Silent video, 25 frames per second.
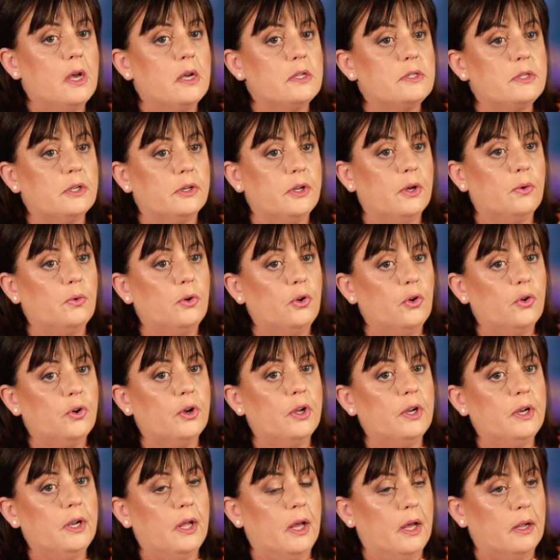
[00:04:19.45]
So now
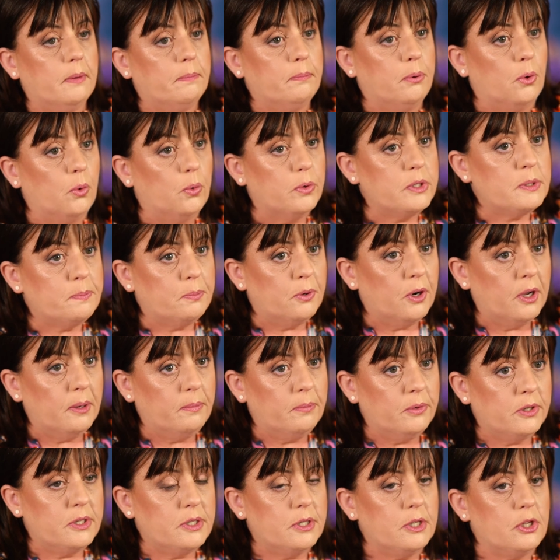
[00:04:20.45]
looking at
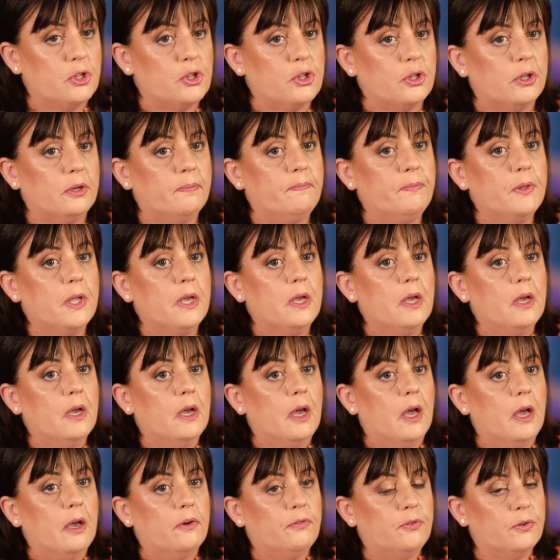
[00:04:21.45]
post-primary teaching,
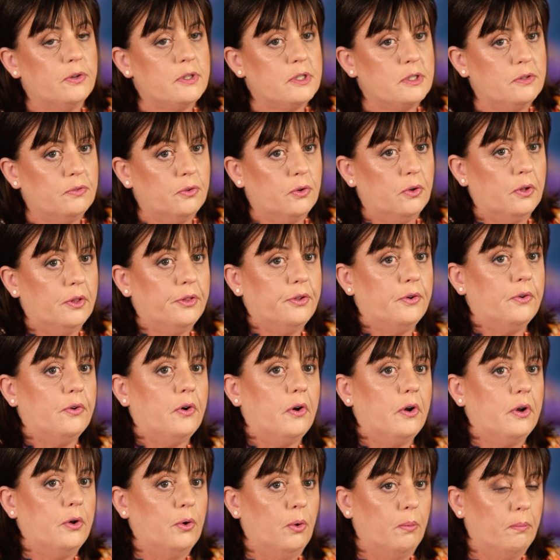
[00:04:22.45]
first of all,
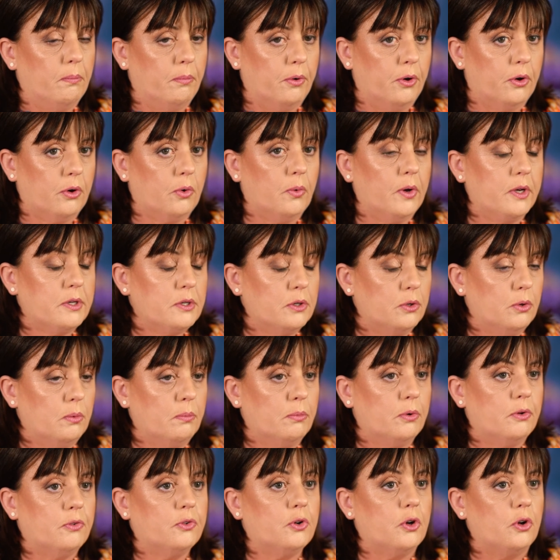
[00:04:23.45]
there are quite a
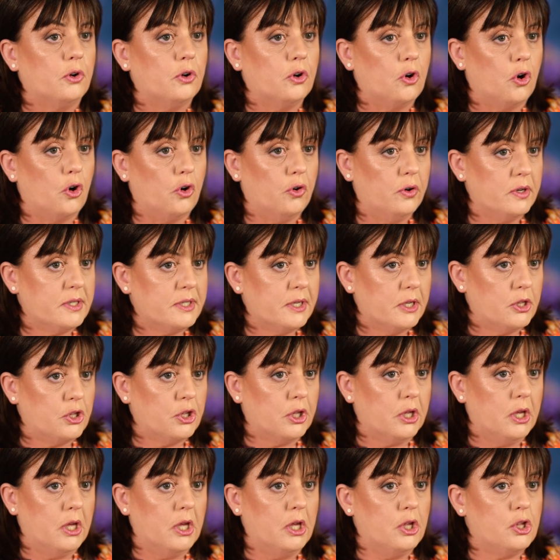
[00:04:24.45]
number of concurrent
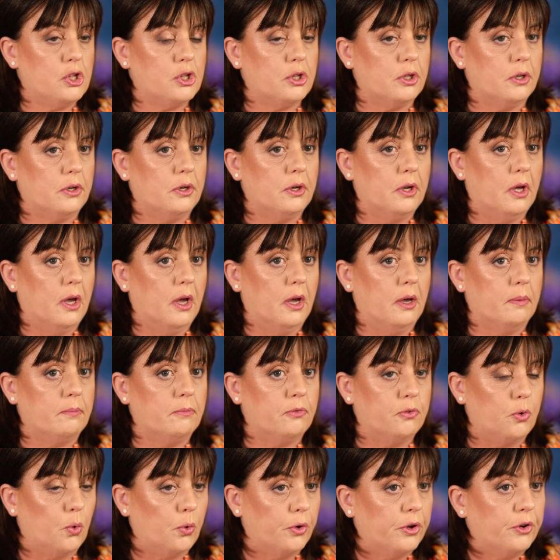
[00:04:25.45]
education
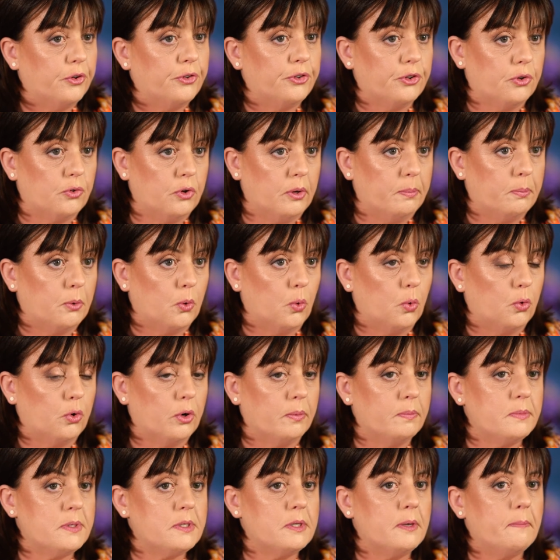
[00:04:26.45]
4-year degree
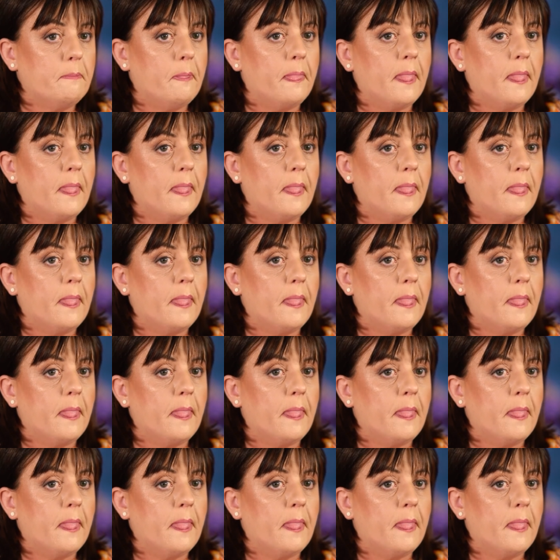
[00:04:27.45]
programmes